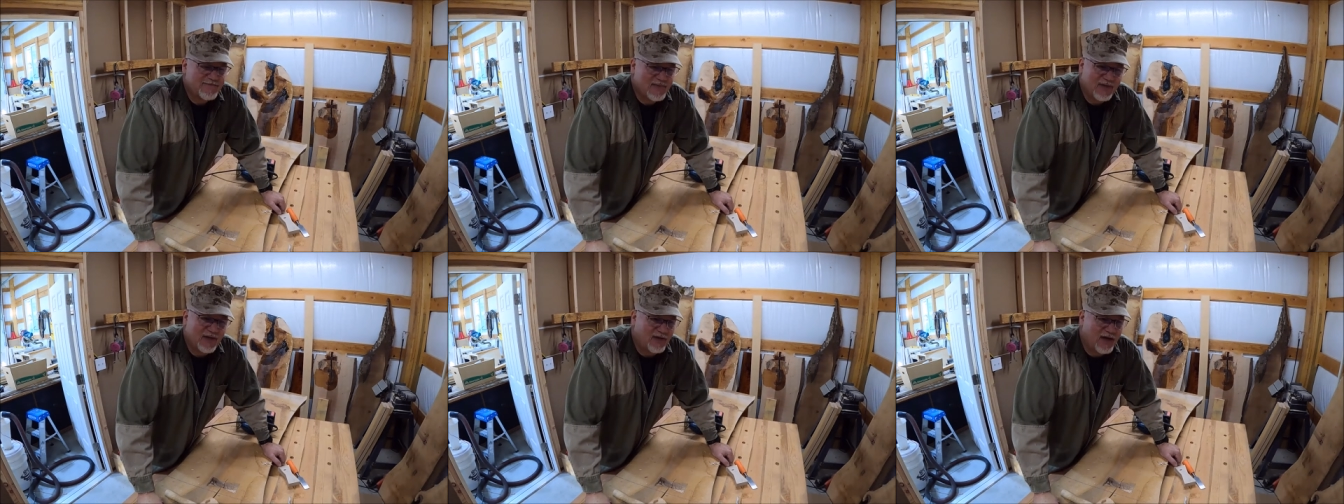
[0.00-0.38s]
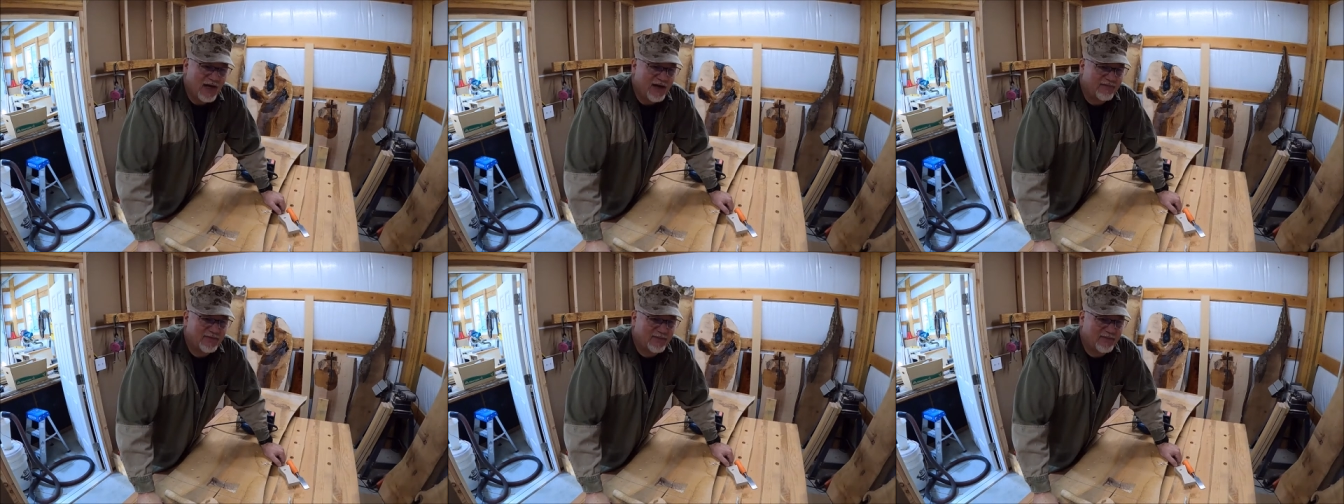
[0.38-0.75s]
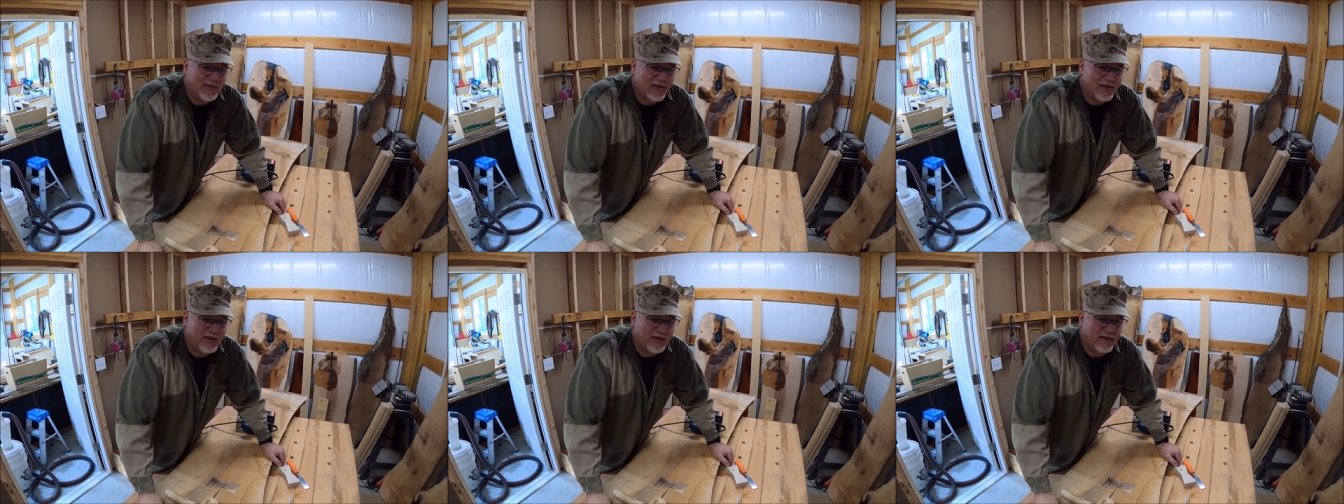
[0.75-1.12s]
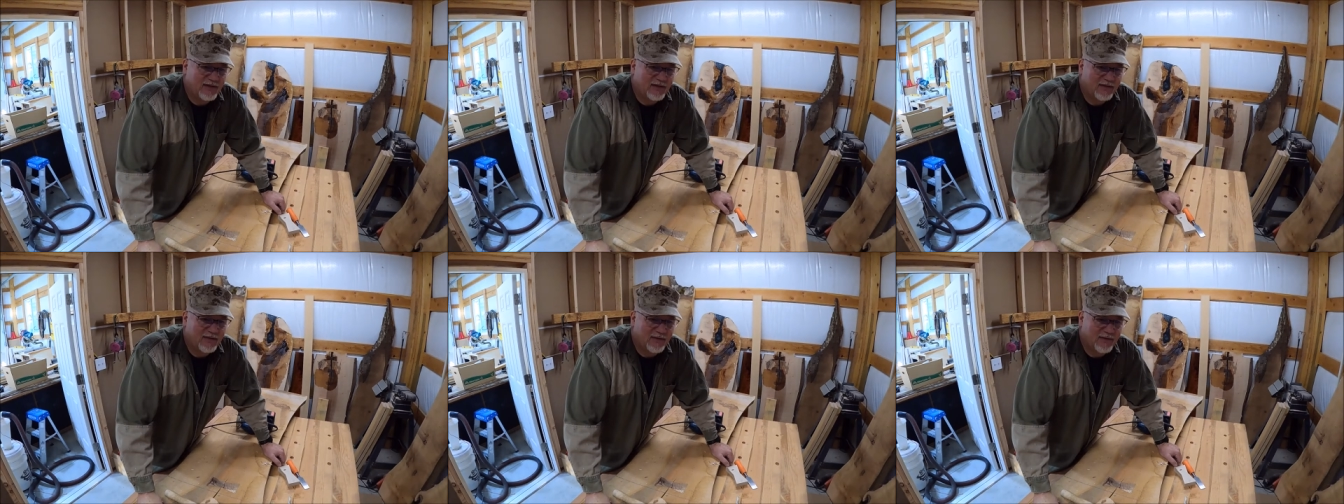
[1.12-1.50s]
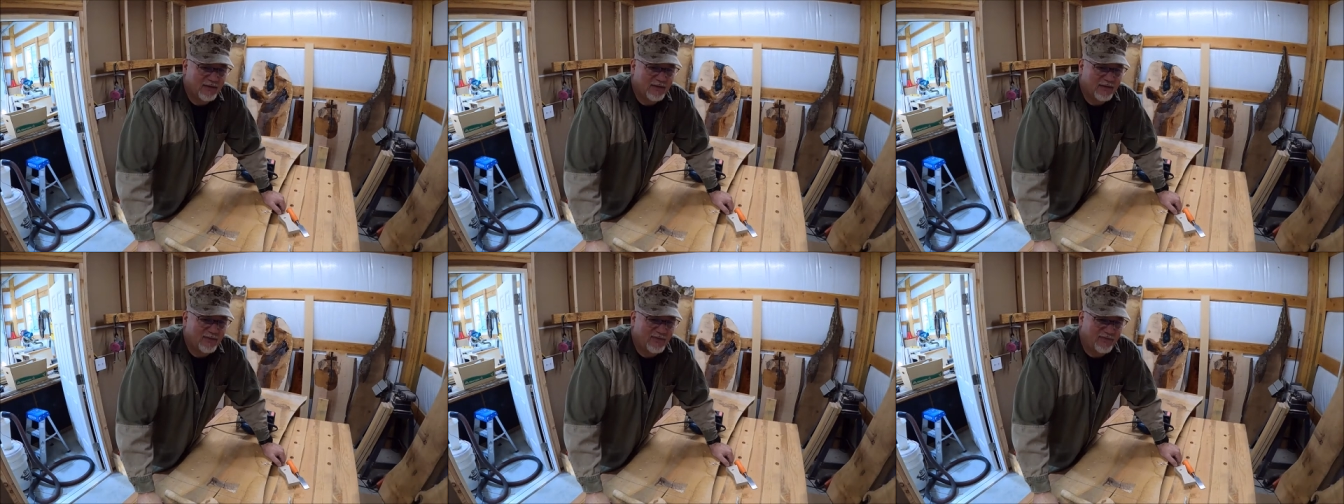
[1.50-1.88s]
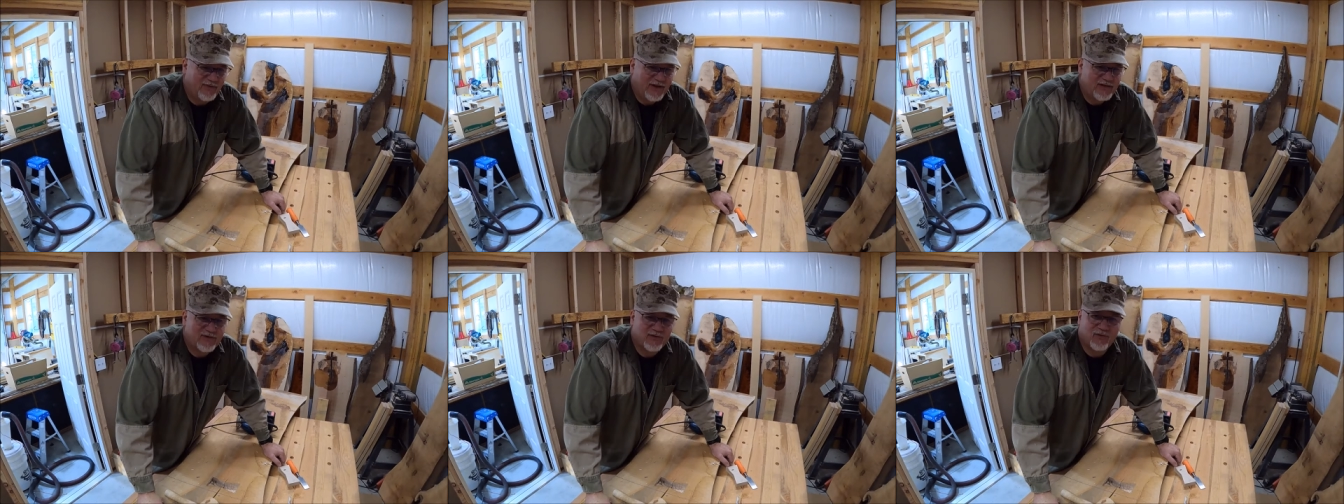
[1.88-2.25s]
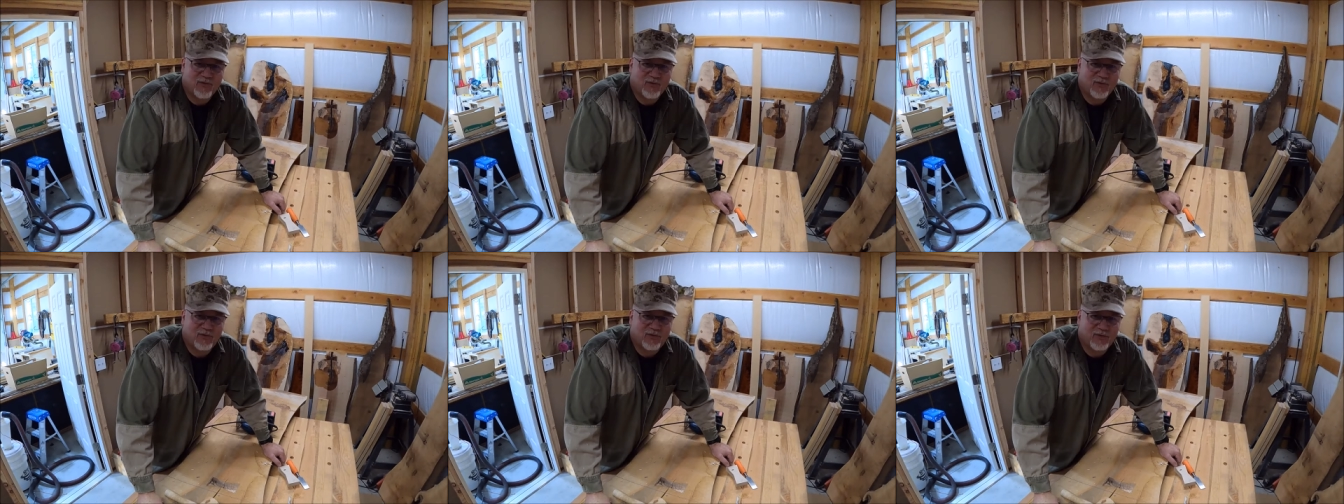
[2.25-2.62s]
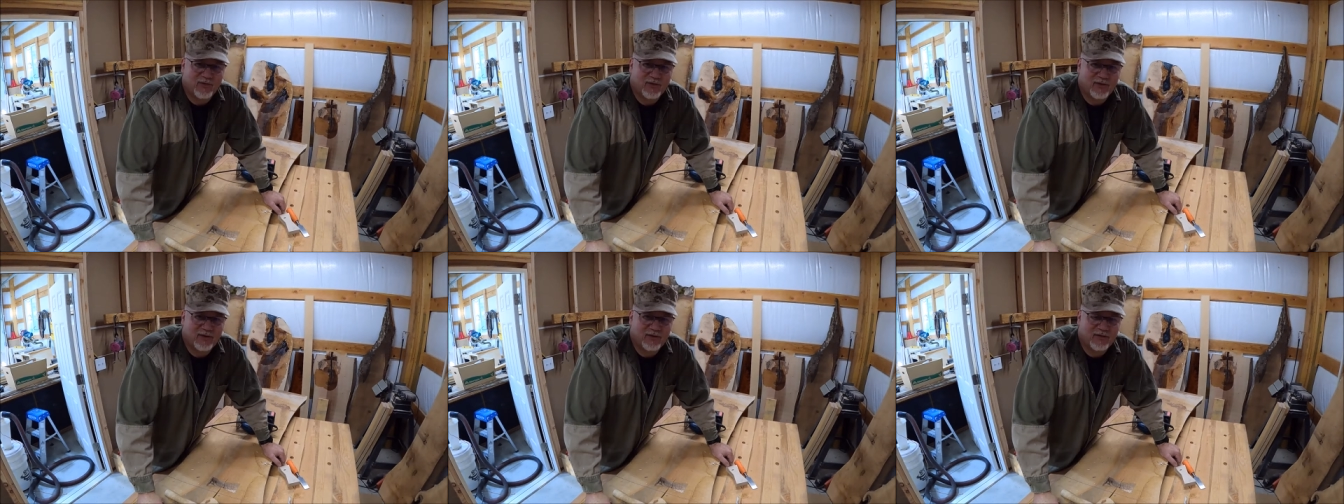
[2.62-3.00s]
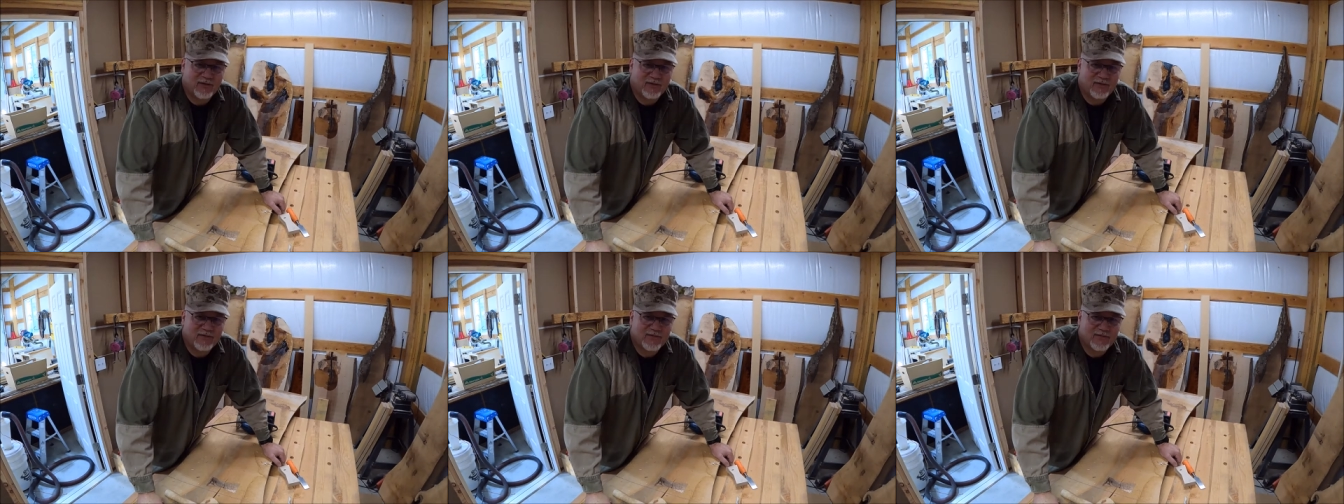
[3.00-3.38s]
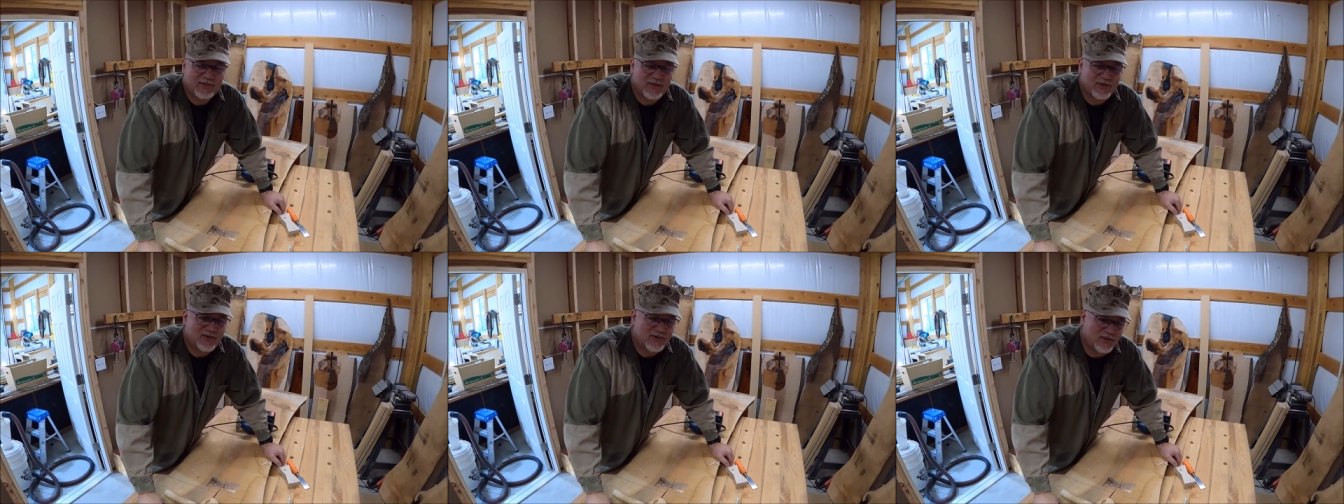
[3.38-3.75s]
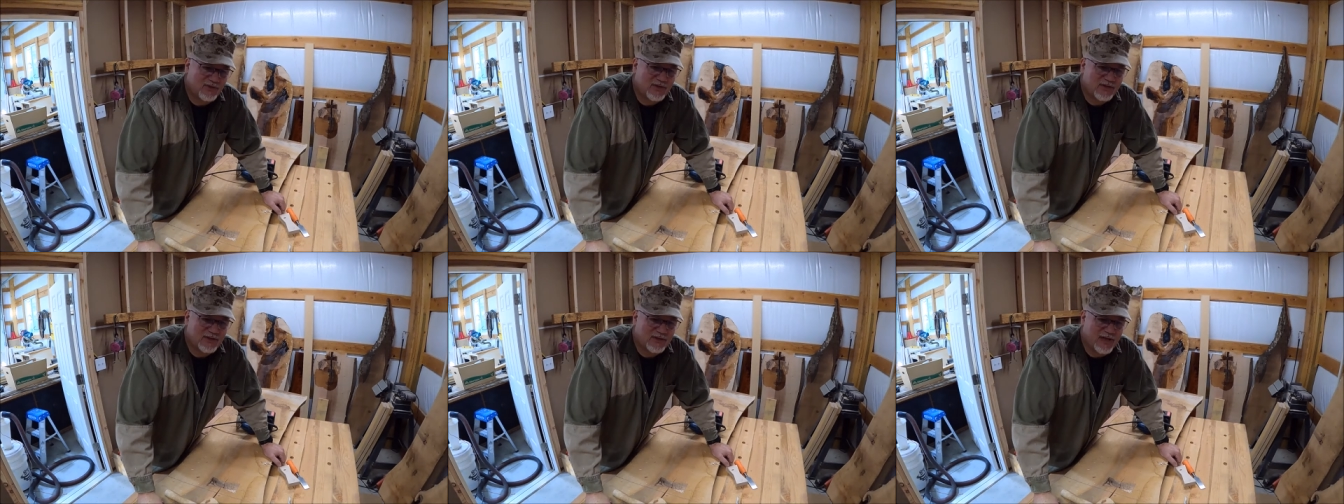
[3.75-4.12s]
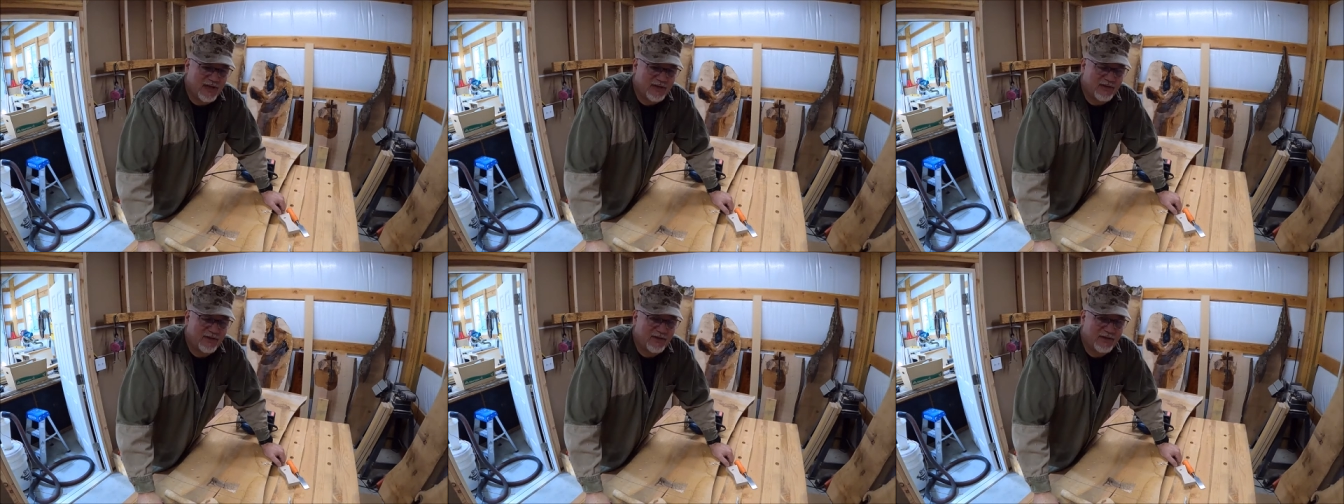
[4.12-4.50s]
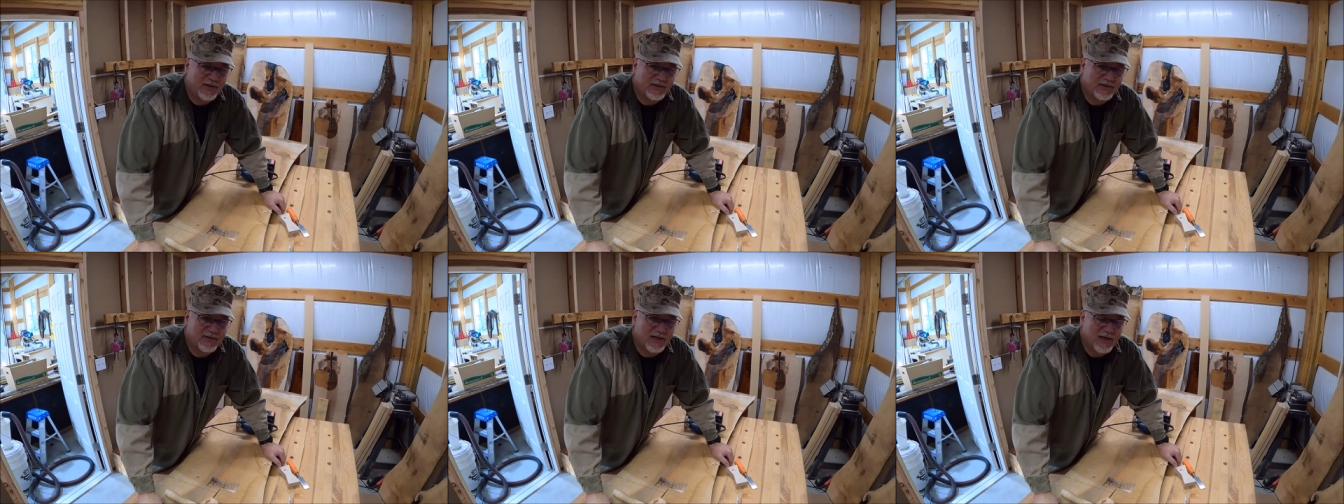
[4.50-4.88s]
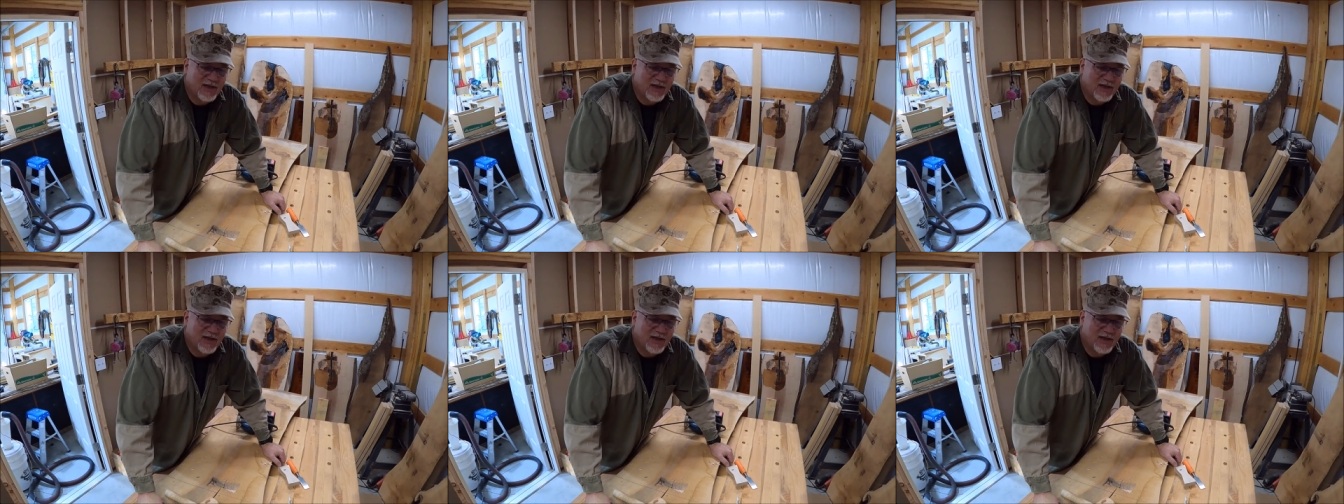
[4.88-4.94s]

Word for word: You don't have to be a professional woodworker to do these kind of things.